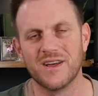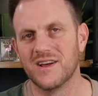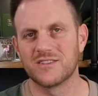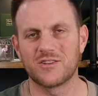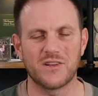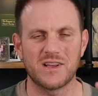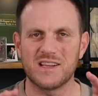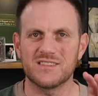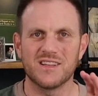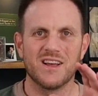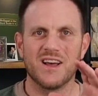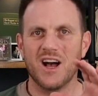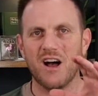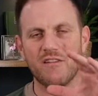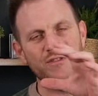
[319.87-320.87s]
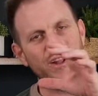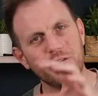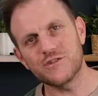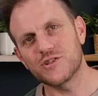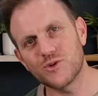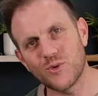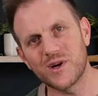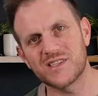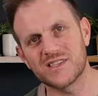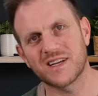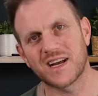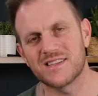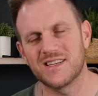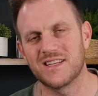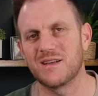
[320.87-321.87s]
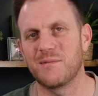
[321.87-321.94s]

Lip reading: So it's enough choices, like I said,